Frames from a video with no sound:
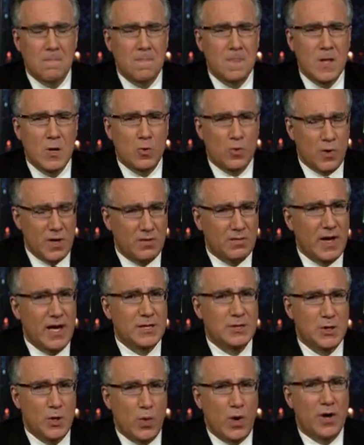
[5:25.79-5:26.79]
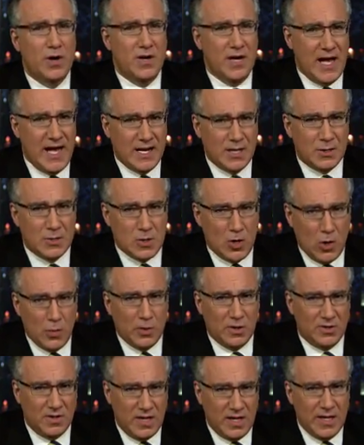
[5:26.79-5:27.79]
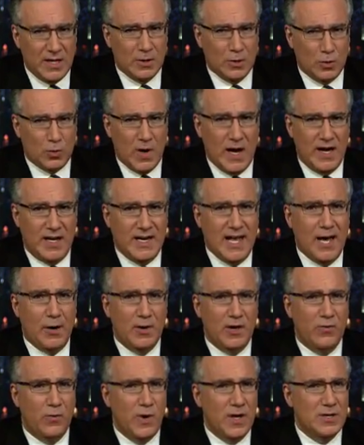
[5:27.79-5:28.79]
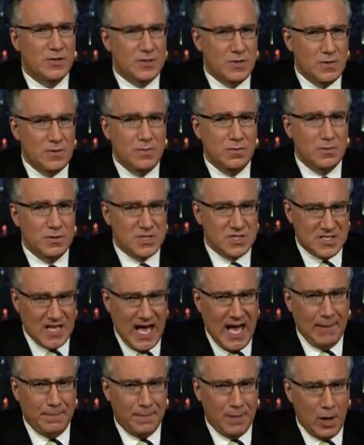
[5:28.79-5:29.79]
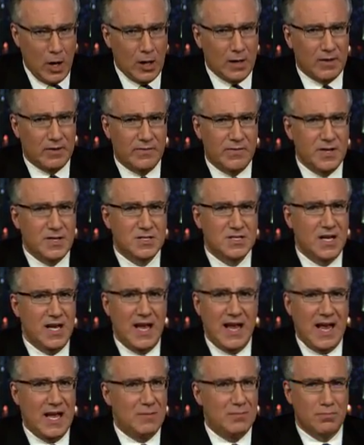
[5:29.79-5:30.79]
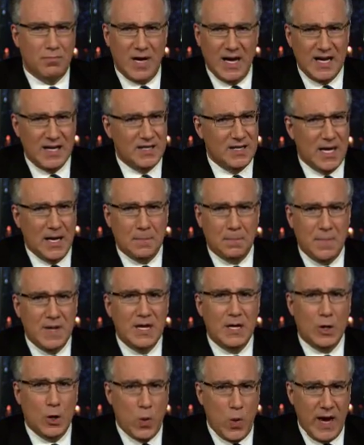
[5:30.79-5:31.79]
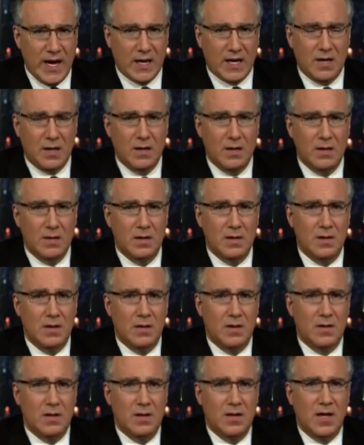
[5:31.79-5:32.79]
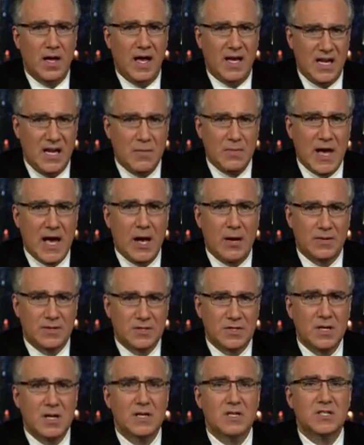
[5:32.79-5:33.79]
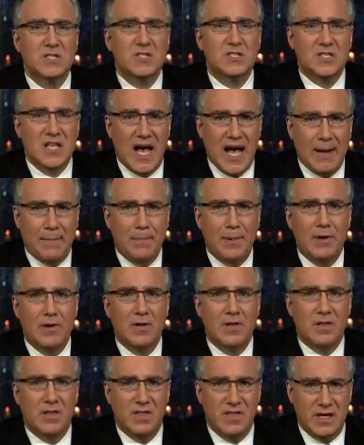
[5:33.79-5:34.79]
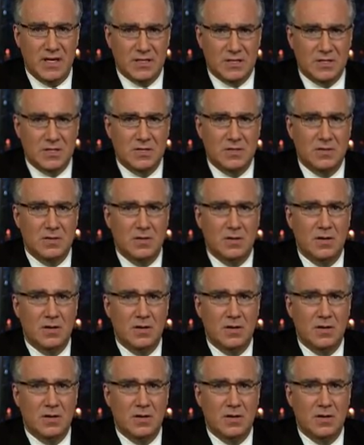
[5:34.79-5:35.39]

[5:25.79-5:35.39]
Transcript: you realize you are not terminally ill right now. If we do stop all of this, it might not be quick. And he mouths, stop this.